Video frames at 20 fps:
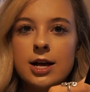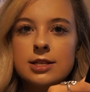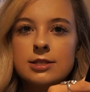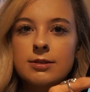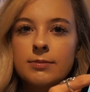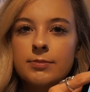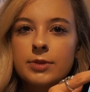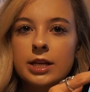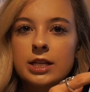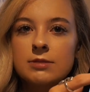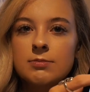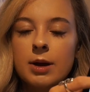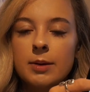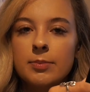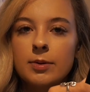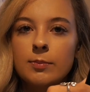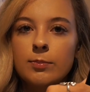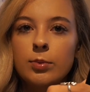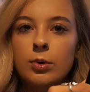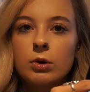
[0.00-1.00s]
Some things
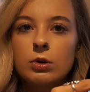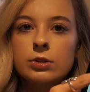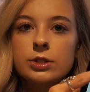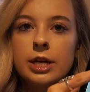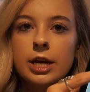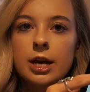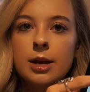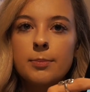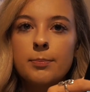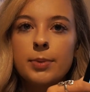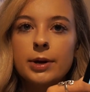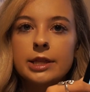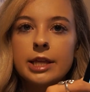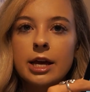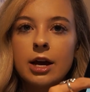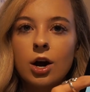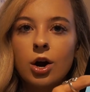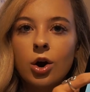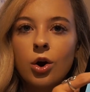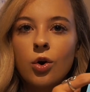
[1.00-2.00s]
might be bolded, but
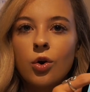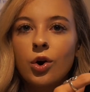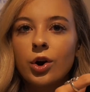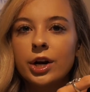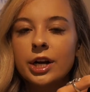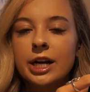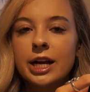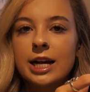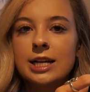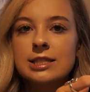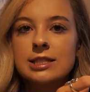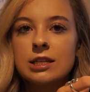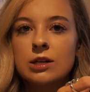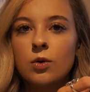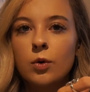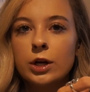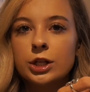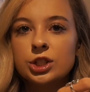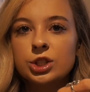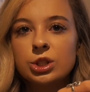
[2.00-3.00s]
they are organized
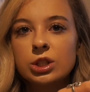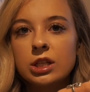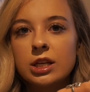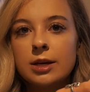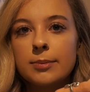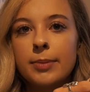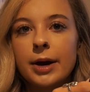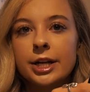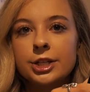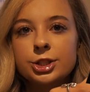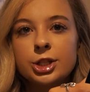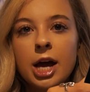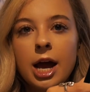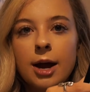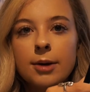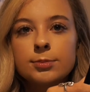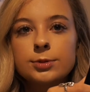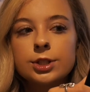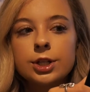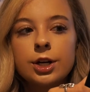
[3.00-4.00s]
sequentially by
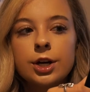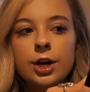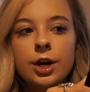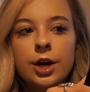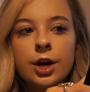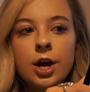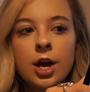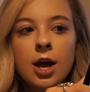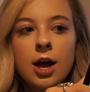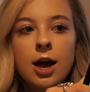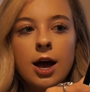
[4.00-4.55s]
chapter.